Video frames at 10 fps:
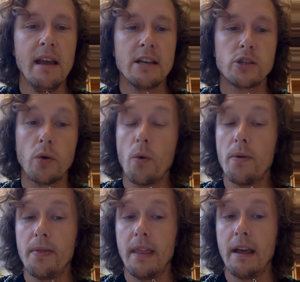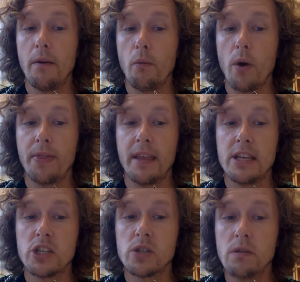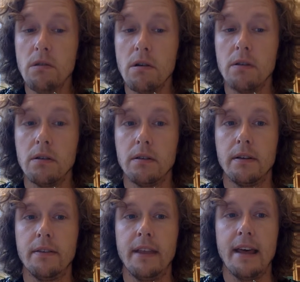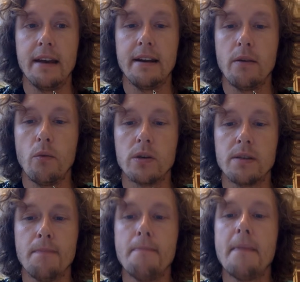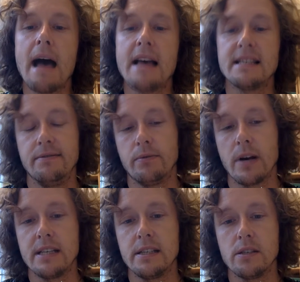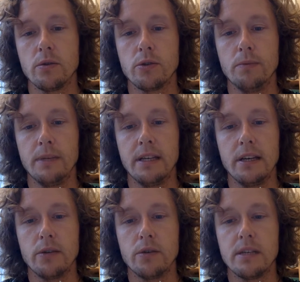So what they saw then was a massive rise in social media use,